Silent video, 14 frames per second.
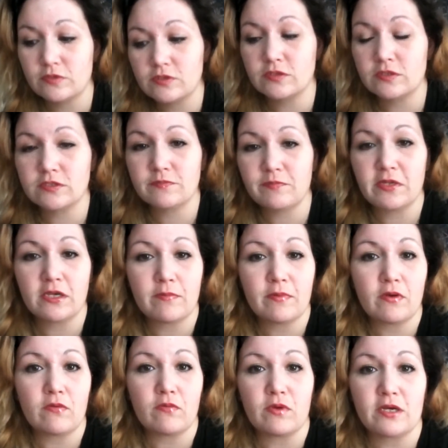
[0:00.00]
speak
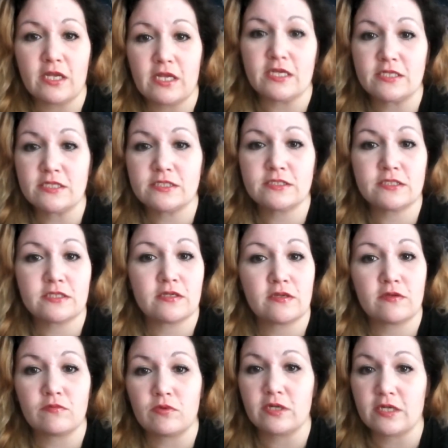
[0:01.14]
about what is
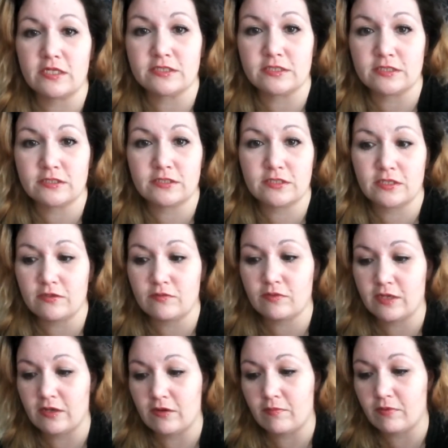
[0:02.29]
and what isn't. They don't want to
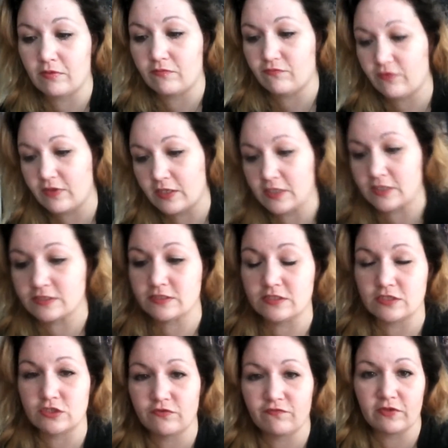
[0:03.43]
hear about feelings,
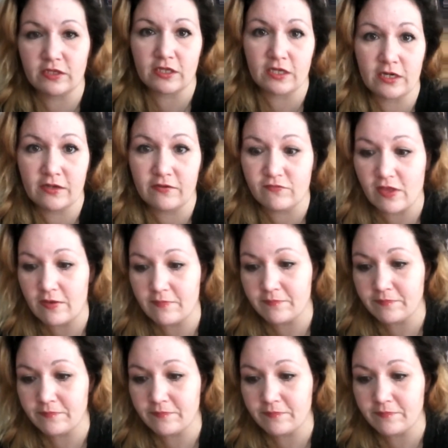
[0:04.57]
touchy-feely, any of that.